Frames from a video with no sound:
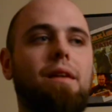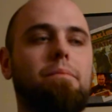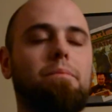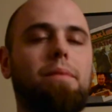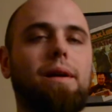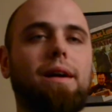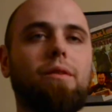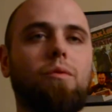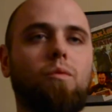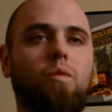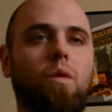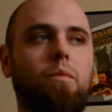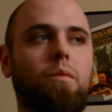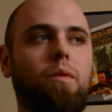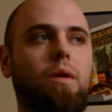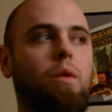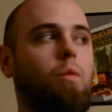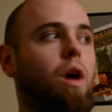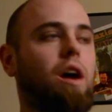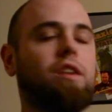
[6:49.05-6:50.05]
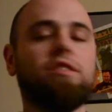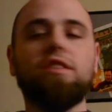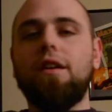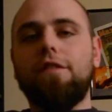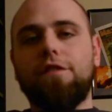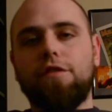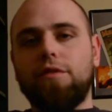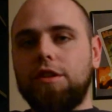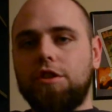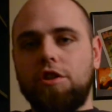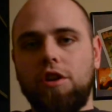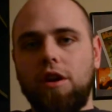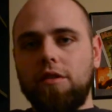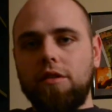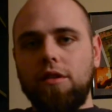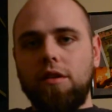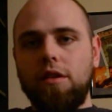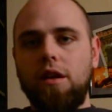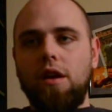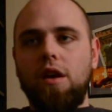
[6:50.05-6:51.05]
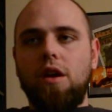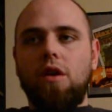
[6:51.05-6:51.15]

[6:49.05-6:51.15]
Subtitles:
But when we watch out for each other,